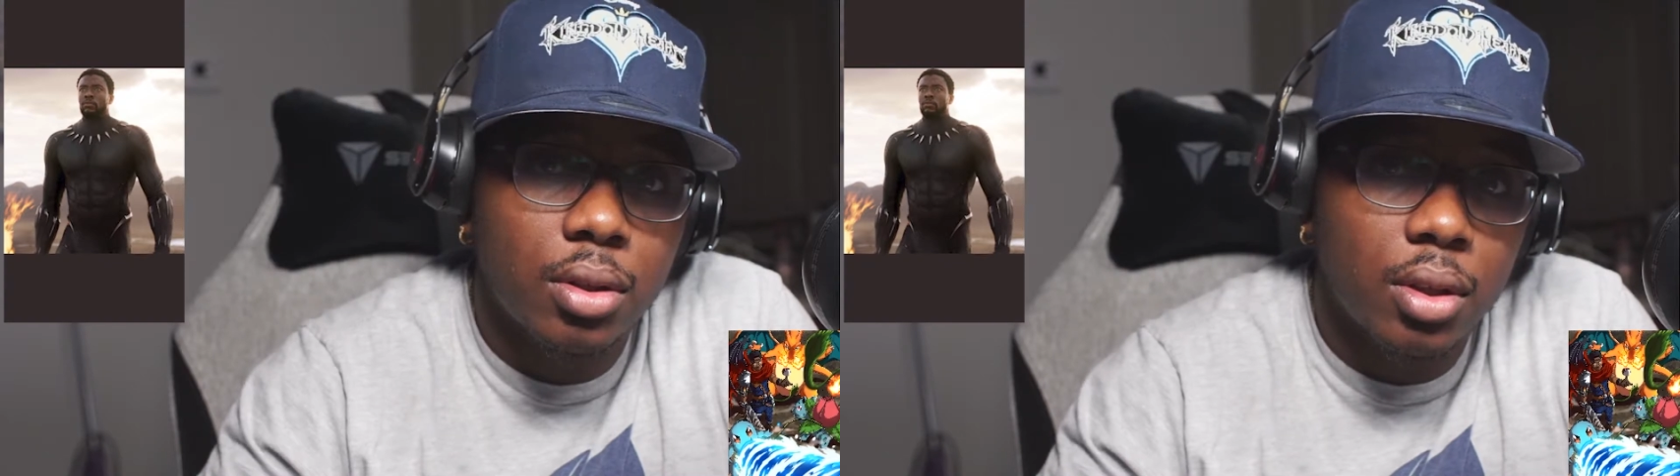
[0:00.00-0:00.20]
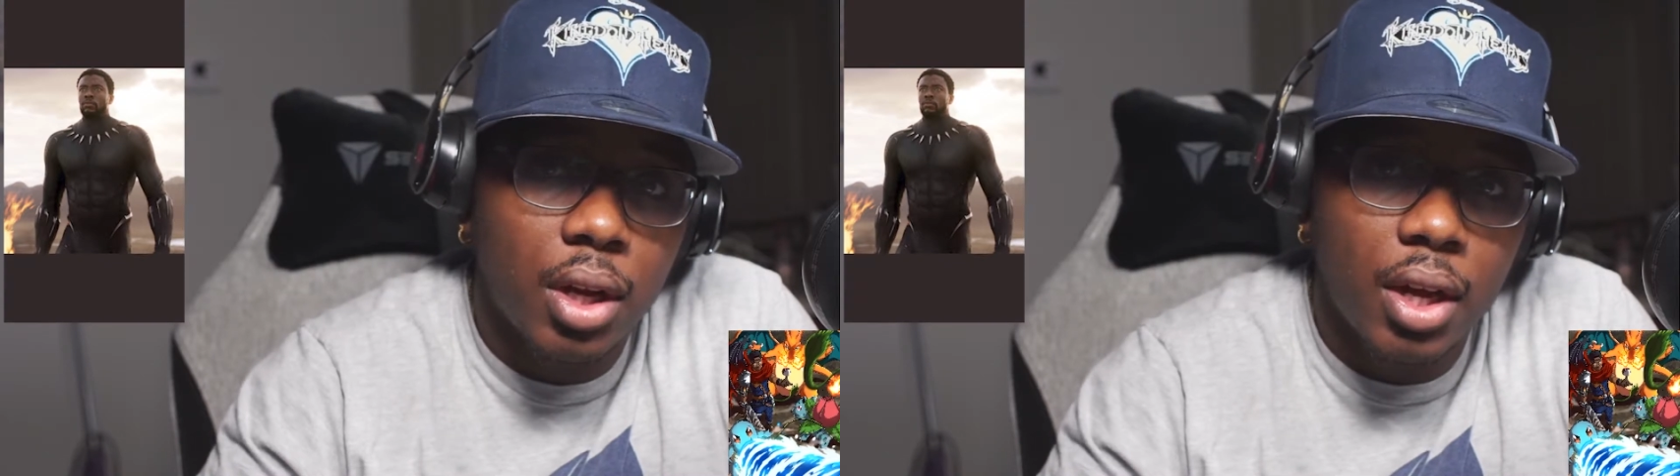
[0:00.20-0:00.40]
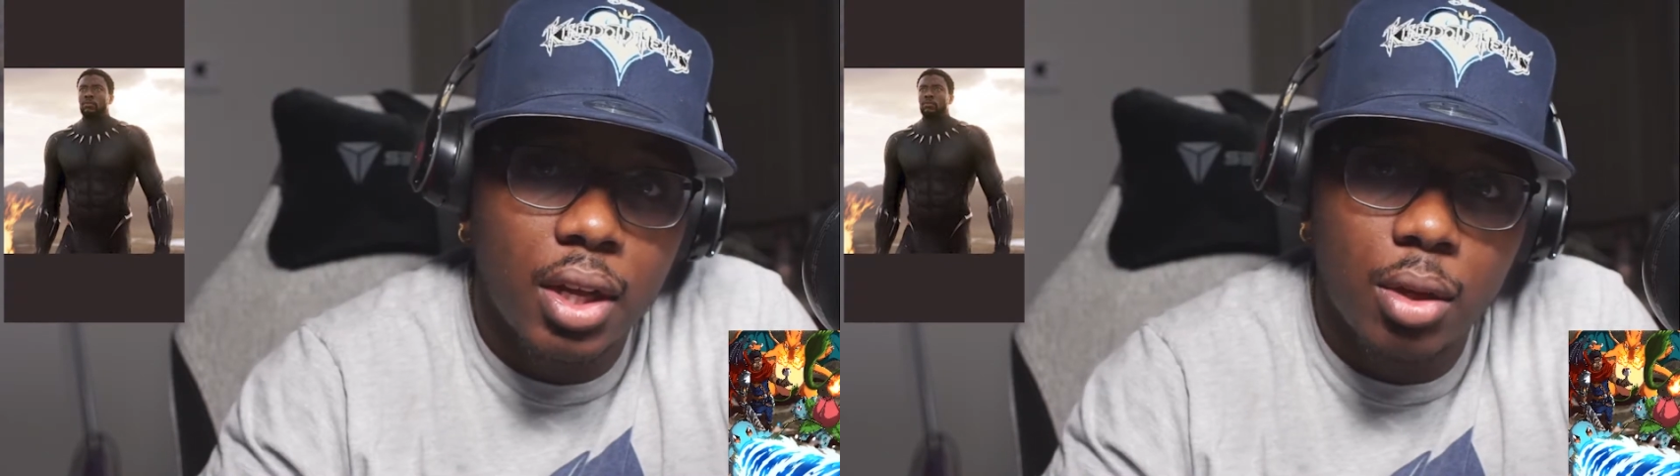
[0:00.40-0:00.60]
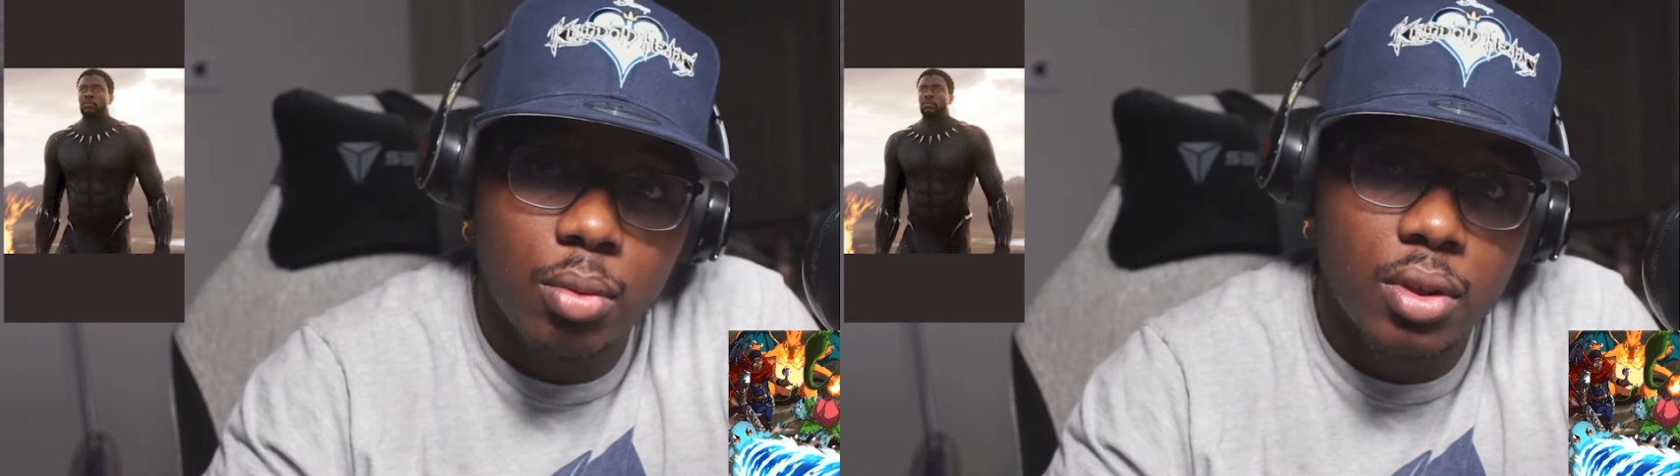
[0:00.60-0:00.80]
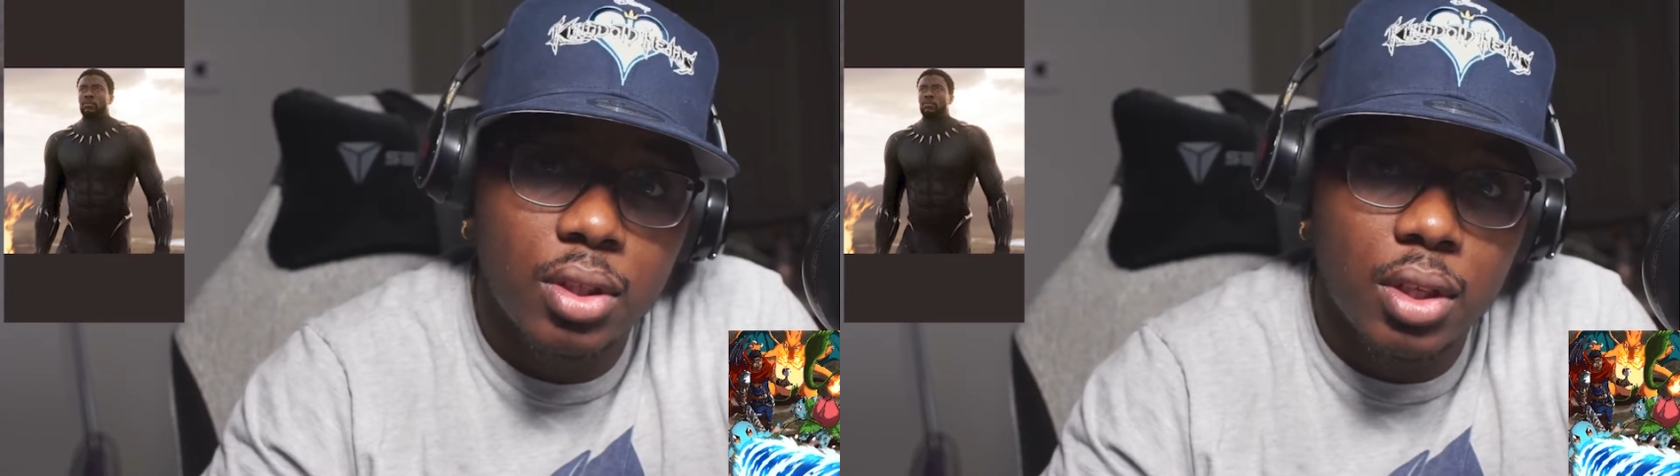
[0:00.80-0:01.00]
like he
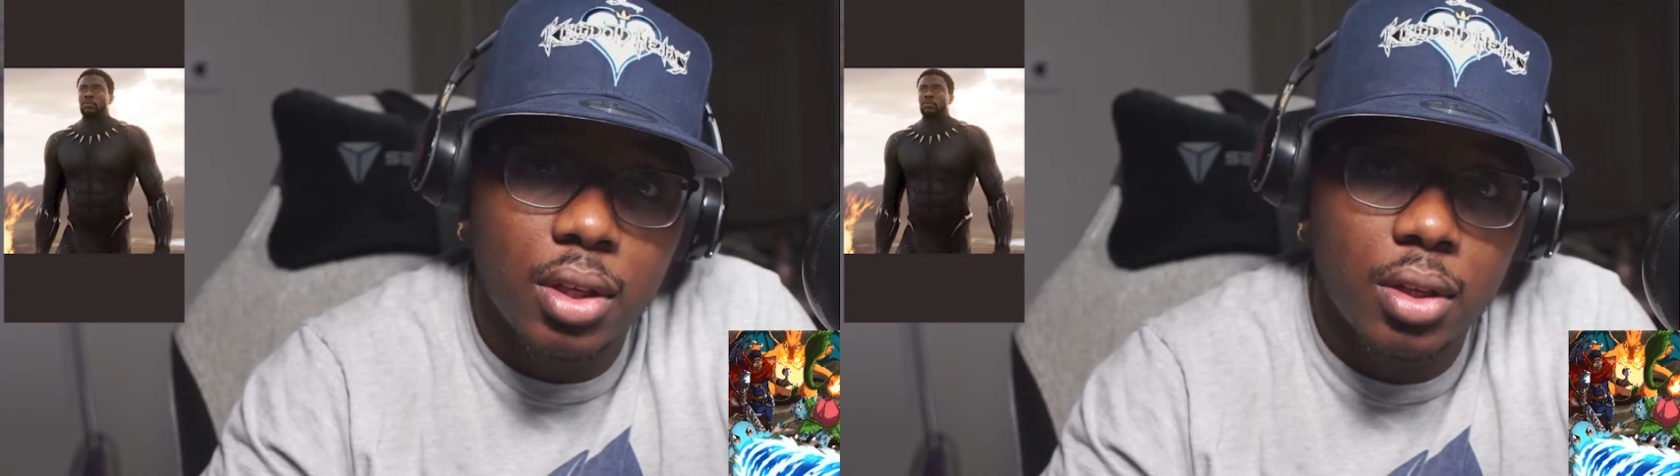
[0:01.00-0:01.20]
was sick.